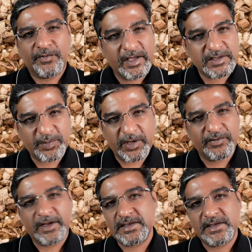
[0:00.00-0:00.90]
waste,
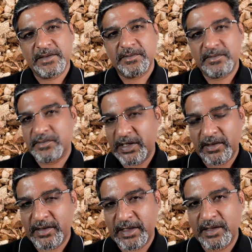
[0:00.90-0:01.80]
pulverize them,
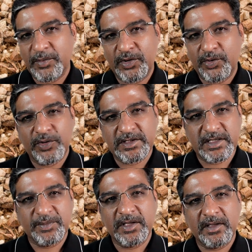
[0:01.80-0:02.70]
get them into a
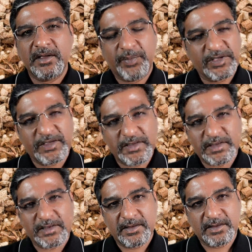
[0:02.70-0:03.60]
semi
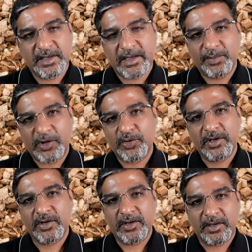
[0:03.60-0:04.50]
pieces like a
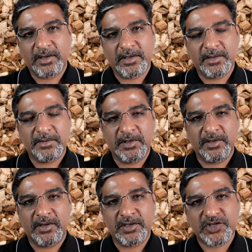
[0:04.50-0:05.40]
powder
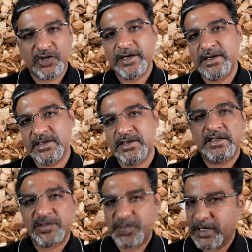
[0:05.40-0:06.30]
or solids,
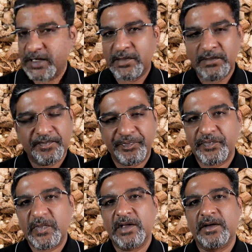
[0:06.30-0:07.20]
spread them
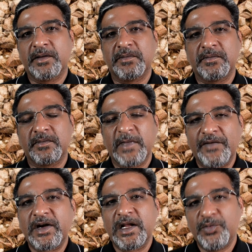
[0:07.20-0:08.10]

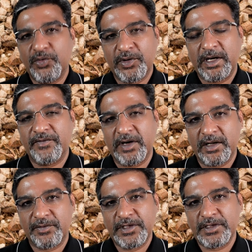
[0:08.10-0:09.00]
every time you have a
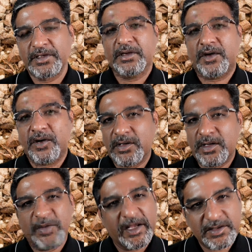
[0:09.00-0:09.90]
harvest. All the
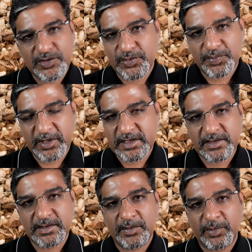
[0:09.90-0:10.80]
remains you
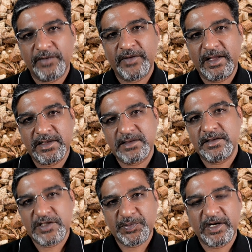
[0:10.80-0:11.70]
please pulverize,
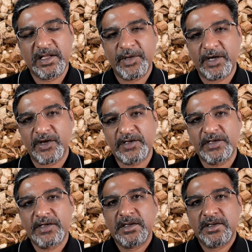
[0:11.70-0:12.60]
spread them across.
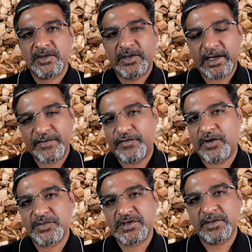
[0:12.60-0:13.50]
So that
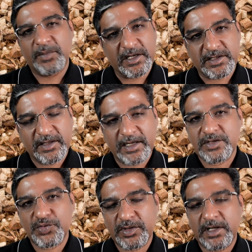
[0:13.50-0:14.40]
forms a mulch. That
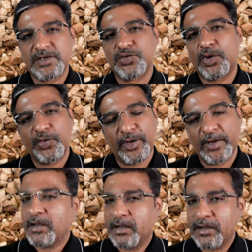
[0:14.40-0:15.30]
is one
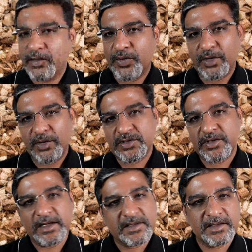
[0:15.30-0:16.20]
way. You can also
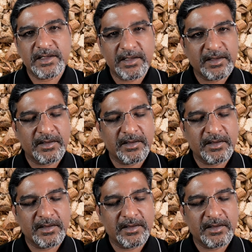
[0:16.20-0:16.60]
consider